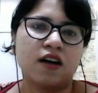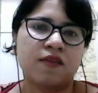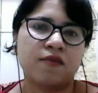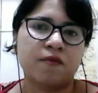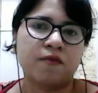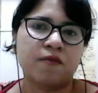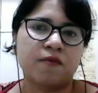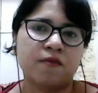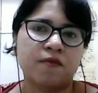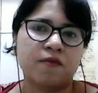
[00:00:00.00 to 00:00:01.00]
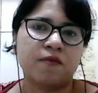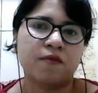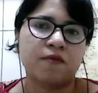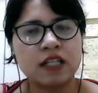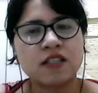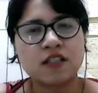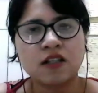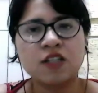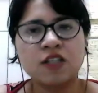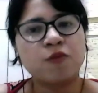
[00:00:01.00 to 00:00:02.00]
may go to the
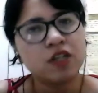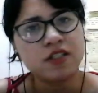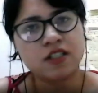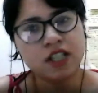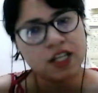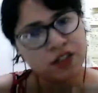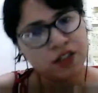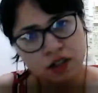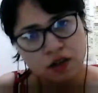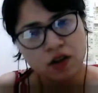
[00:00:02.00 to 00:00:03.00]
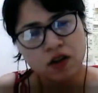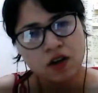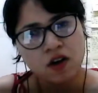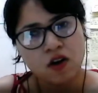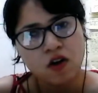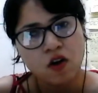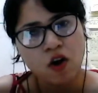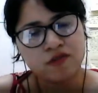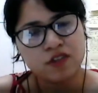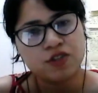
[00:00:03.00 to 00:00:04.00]
concerned police station of
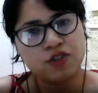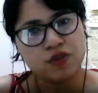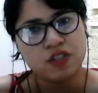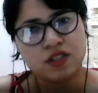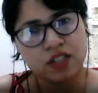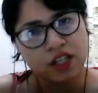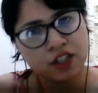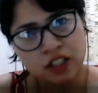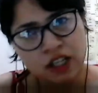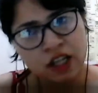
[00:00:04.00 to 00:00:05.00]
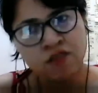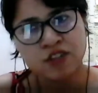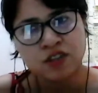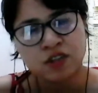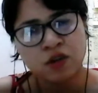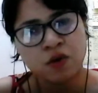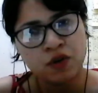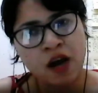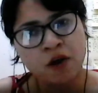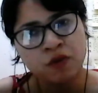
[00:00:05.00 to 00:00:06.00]
the jurisdiction in which the
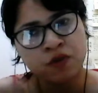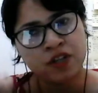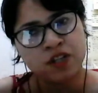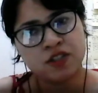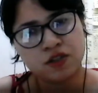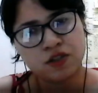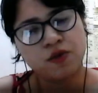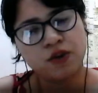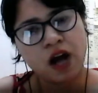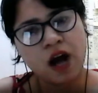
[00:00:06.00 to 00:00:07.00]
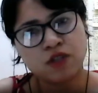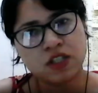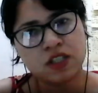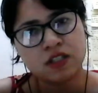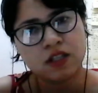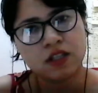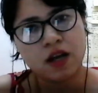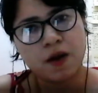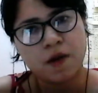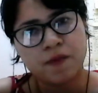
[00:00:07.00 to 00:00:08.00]
godown or a storehouse is
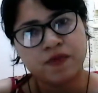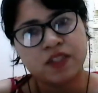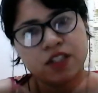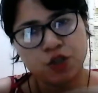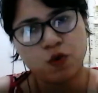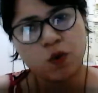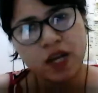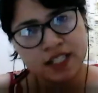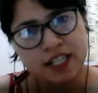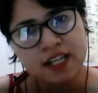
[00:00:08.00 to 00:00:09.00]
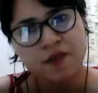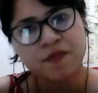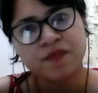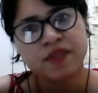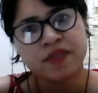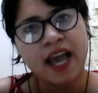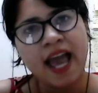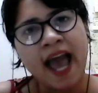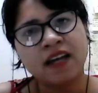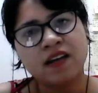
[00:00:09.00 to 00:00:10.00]
situated,
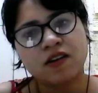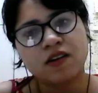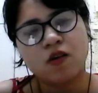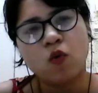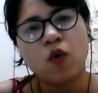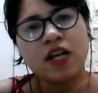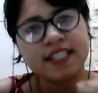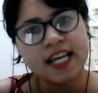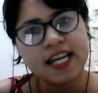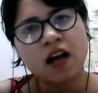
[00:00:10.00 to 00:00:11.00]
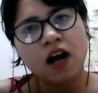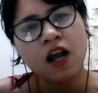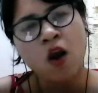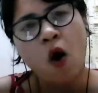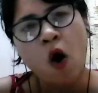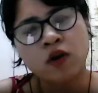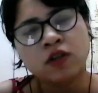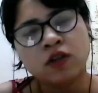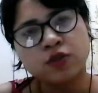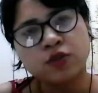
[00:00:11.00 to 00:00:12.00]
and will take along
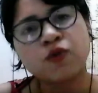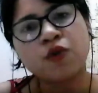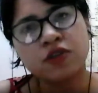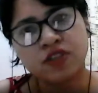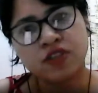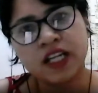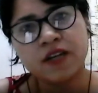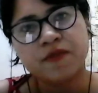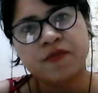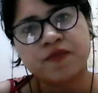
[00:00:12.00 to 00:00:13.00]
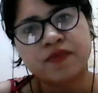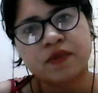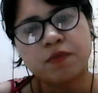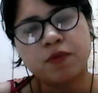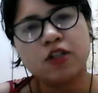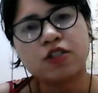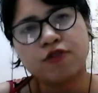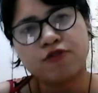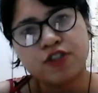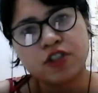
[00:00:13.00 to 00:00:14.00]
2 or 3 police
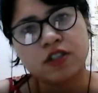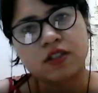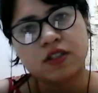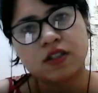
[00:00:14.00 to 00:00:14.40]
officials